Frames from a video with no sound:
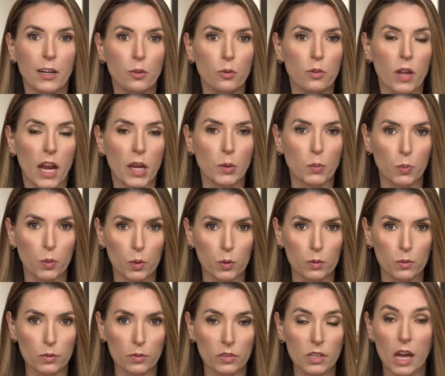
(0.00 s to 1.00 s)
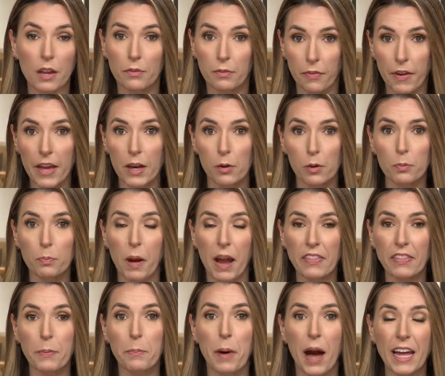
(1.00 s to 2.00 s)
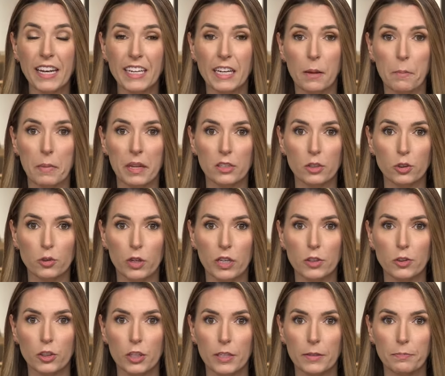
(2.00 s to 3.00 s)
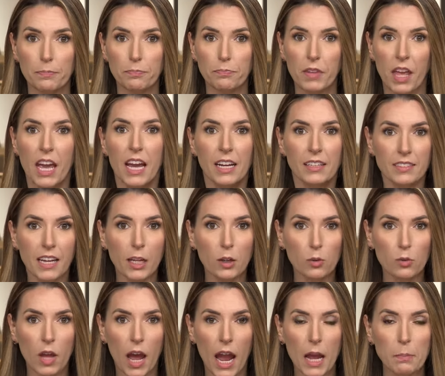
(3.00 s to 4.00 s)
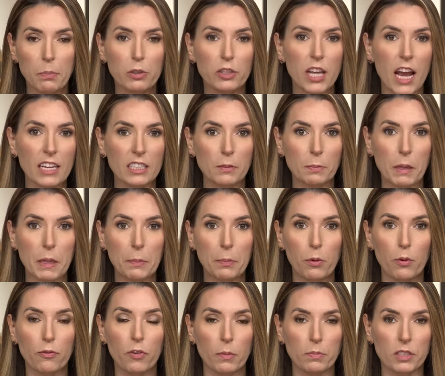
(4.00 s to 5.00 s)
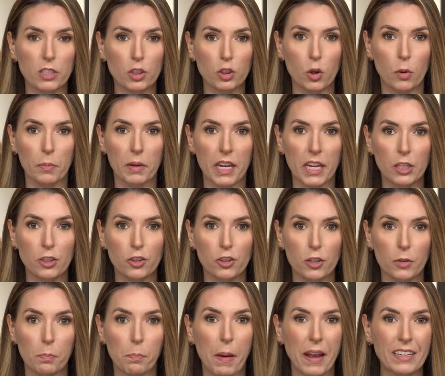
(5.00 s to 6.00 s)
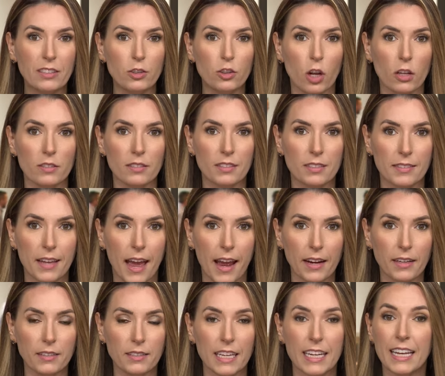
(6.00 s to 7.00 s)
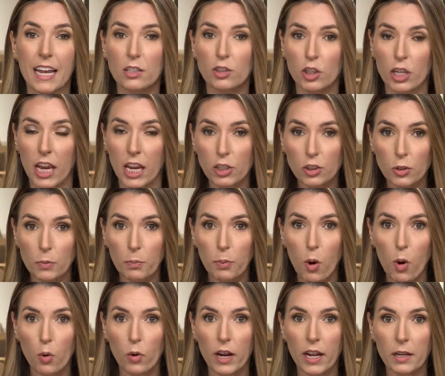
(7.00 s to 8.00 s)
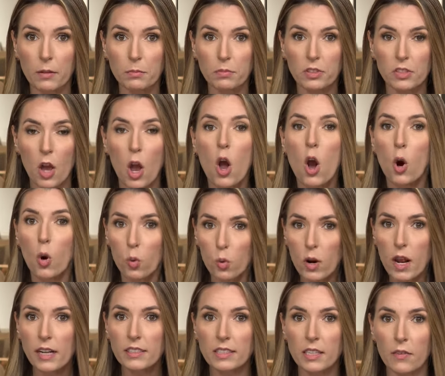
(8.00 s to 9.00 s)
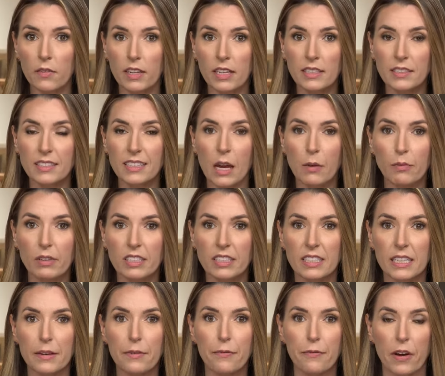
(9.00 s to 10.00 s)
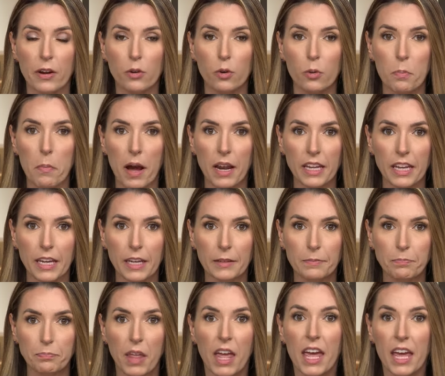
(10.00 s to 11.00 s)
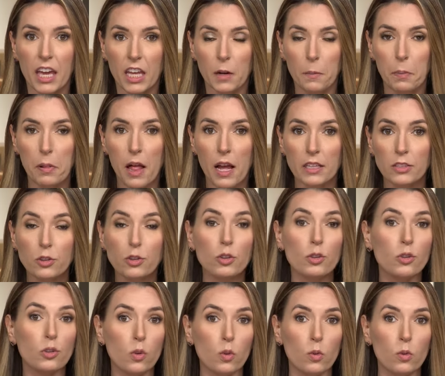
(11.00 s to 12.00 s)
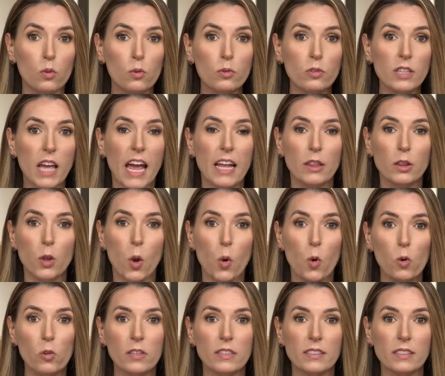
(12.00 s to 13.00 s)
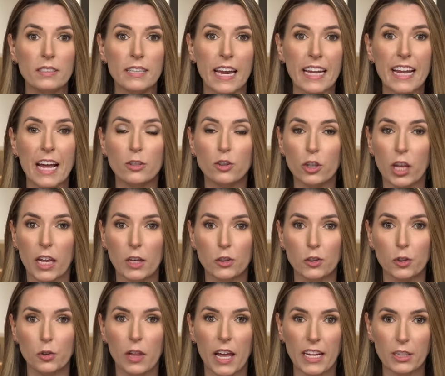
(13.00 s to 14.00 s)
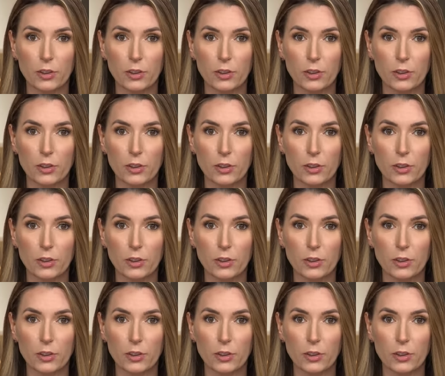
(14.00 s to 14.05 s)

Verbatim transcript: Title IX rules unveiled by the Biden administration. Title IX protects people from discrimination based on sex in education programs or activities that receive federal money. It applies to schools and local and state educational